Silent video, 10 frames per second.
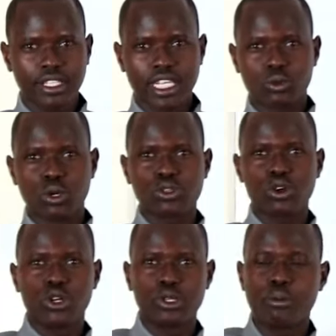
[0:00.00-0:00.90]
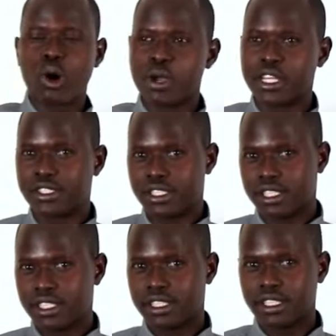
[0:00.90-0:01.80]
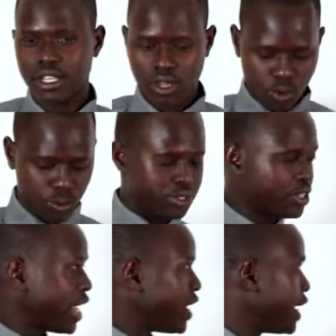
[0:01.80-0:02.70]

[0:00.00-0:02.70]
that was on moments. We say